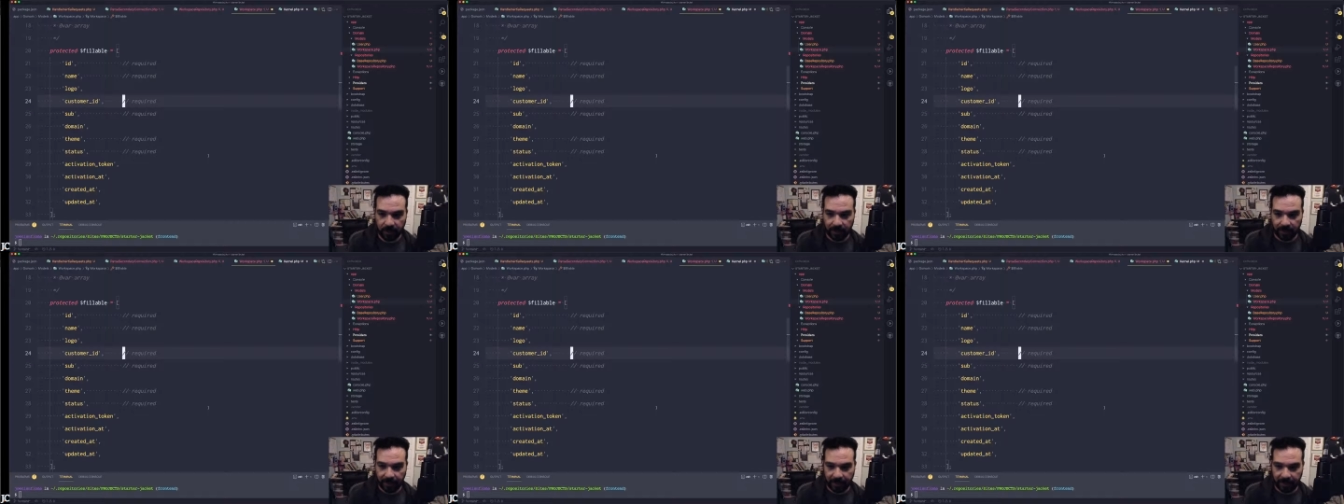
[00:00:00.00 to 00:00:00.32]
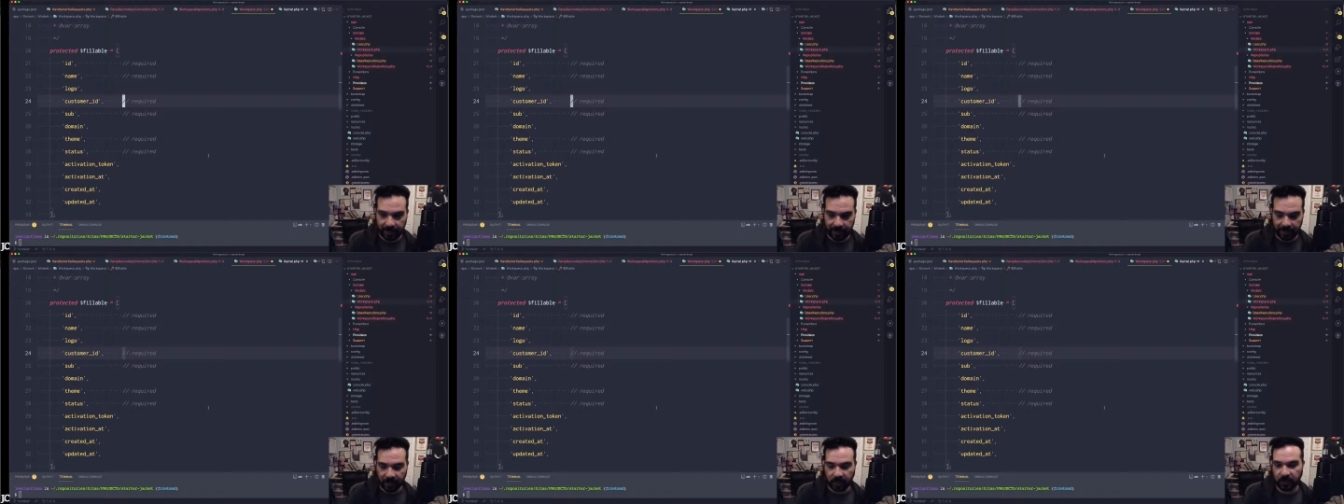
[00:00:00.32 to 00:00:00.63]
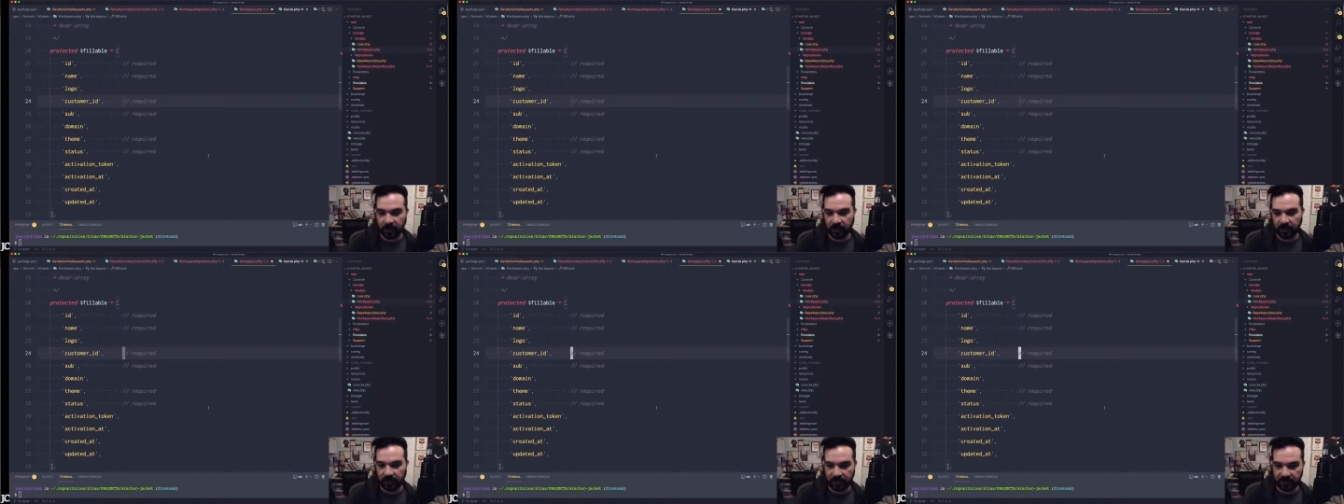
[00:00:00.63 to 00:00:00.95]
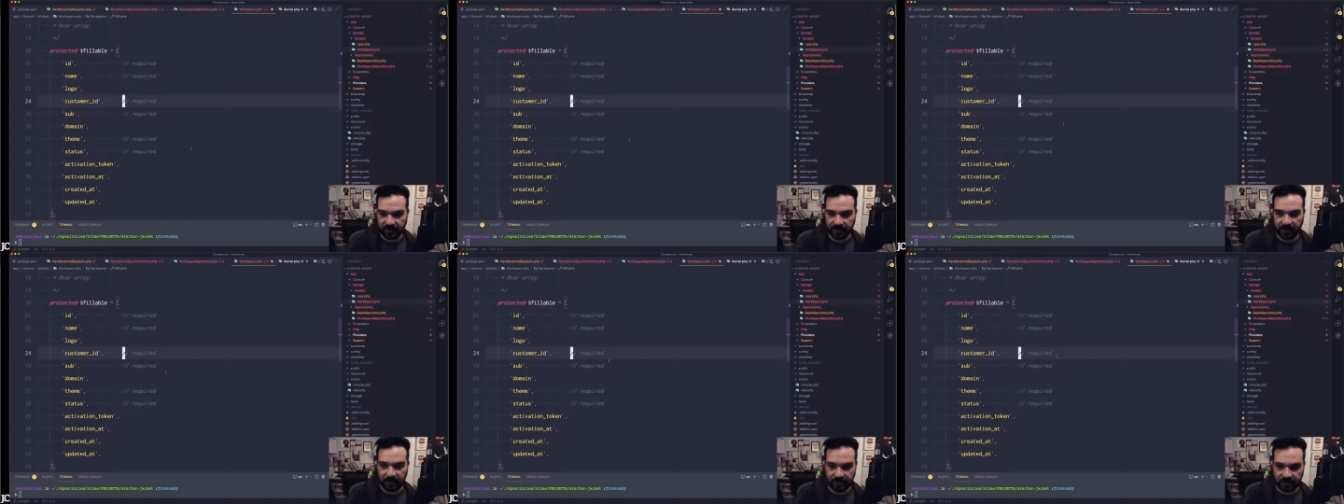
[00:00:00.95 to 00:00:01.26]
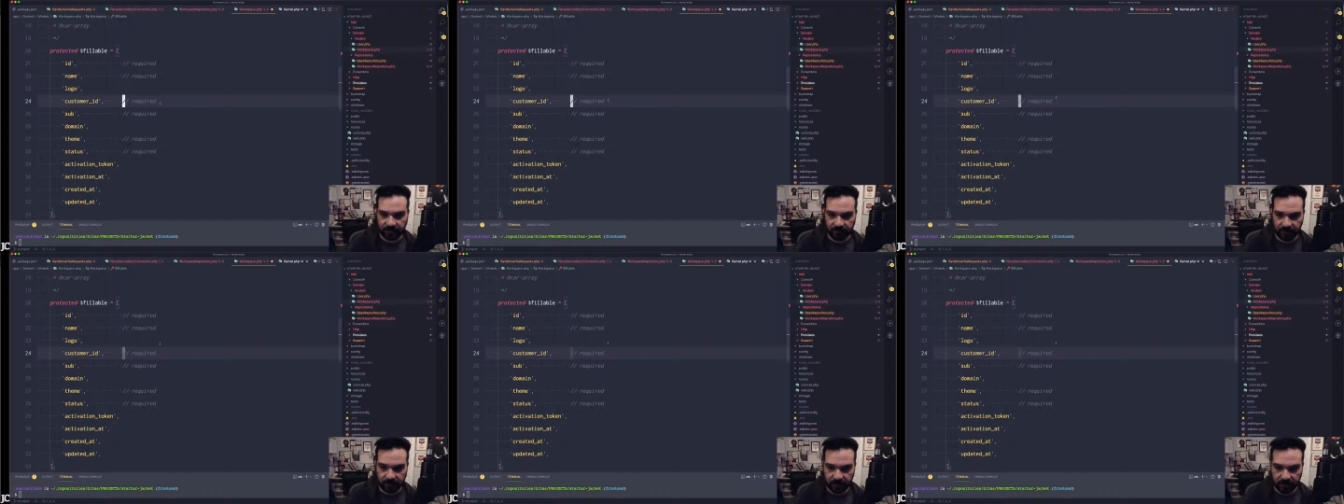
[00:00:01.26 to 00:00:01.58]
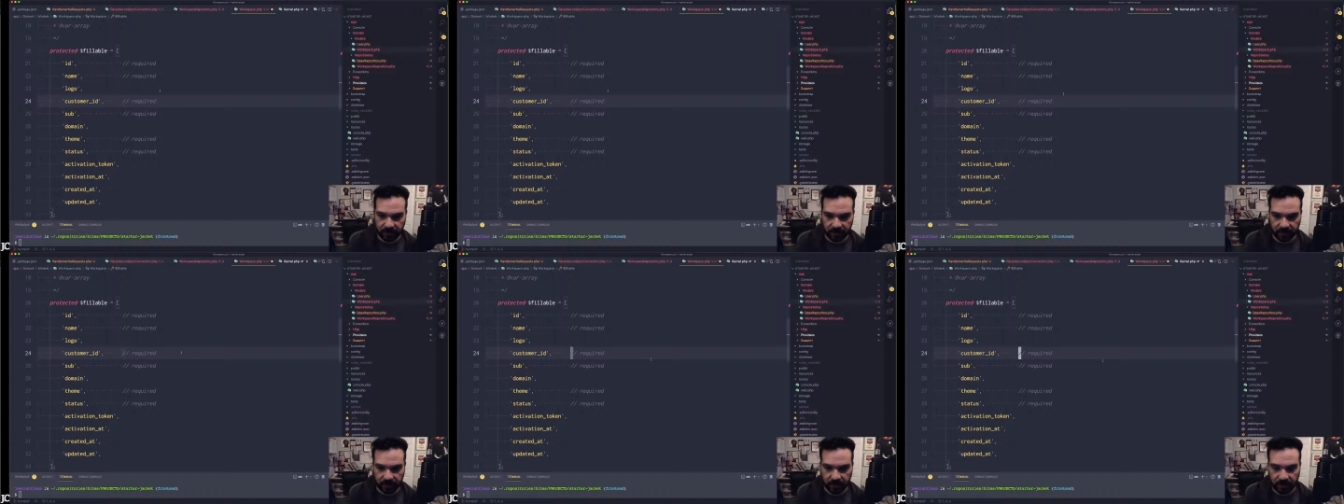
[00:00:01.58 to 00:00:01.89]
and actually see this
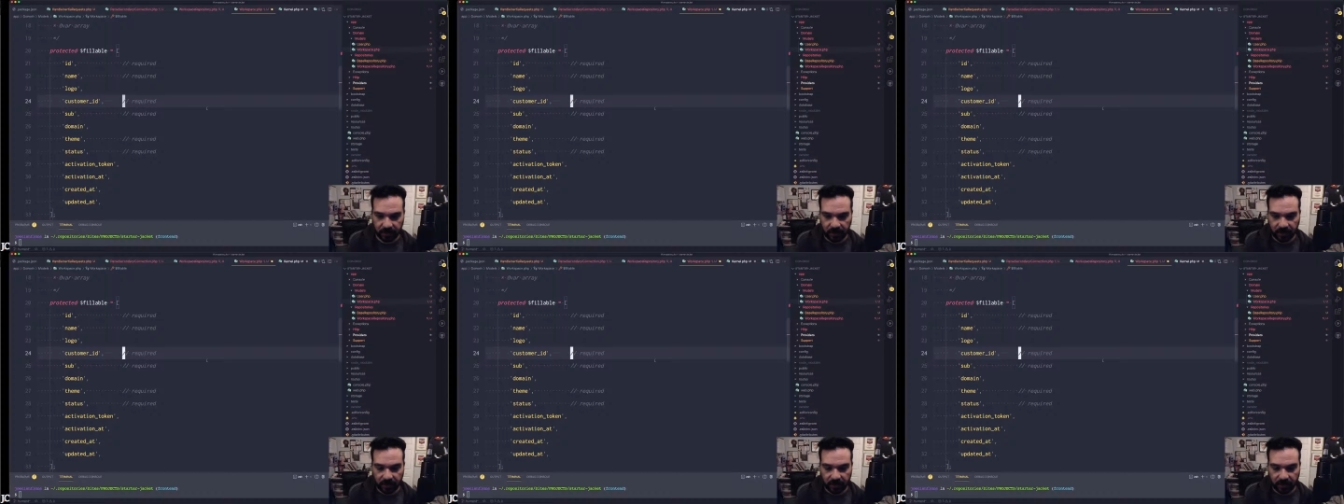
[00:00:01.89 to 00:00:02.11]
information.